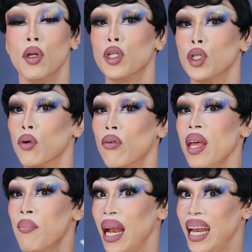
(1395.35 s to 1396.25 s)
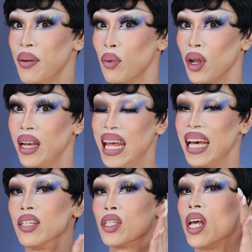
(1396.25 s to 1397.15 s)
No jewelry, but I did put on
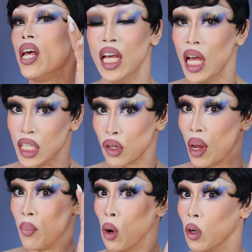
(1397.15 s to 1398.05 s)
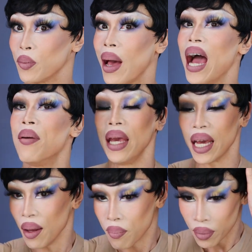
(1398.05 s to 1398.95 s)
nails. So I can pose my eye
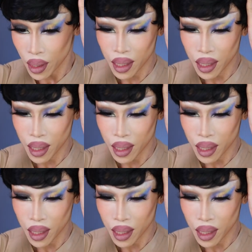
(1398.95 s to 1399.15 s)
makeup.